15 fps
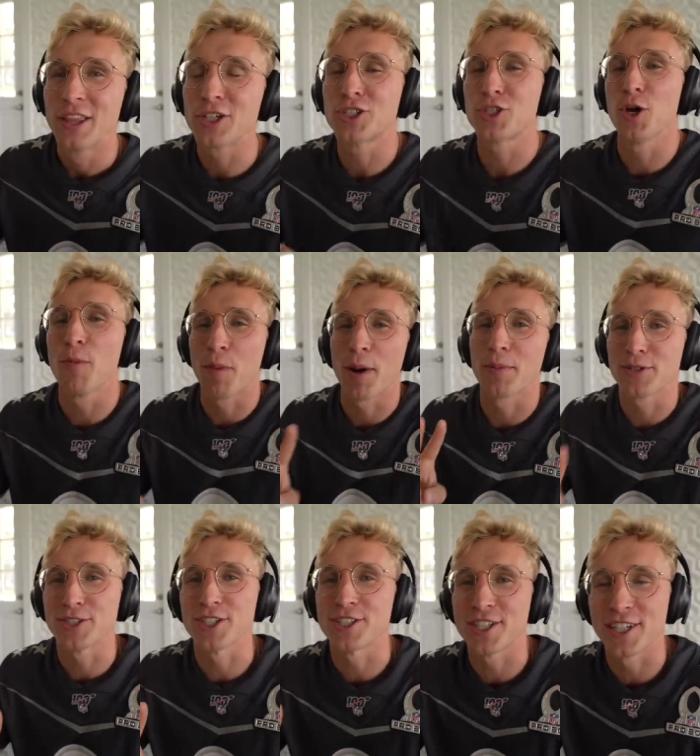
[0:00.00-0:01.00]
there's two
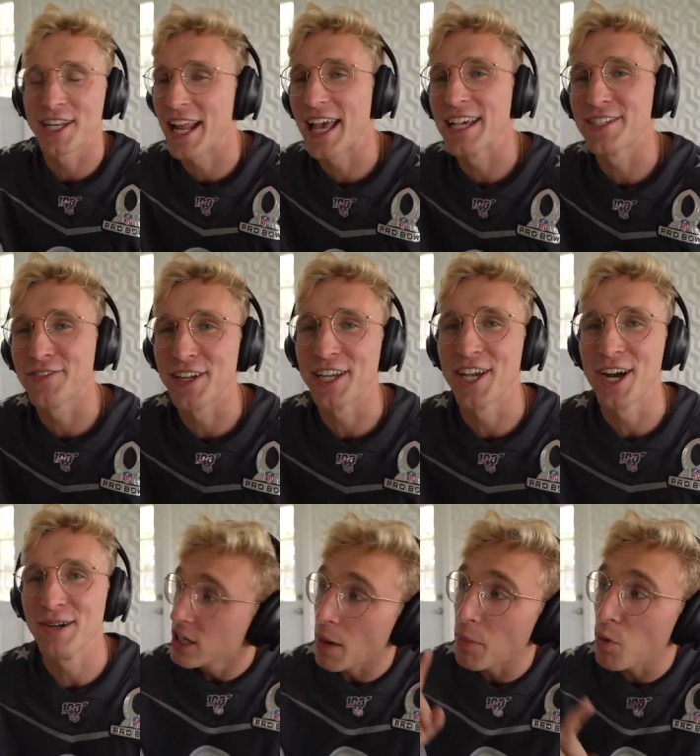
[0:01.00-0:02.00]
purposes to today's video.
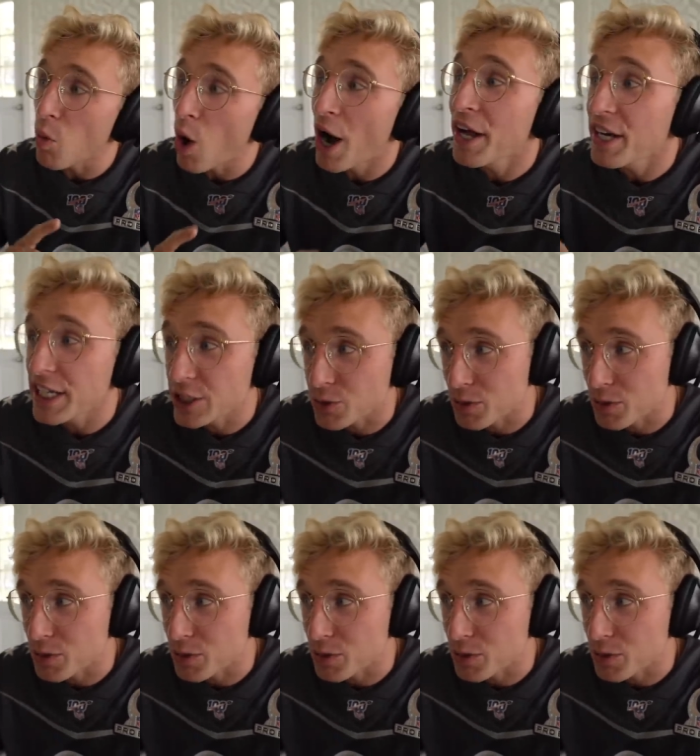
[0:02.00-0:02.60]
Number one is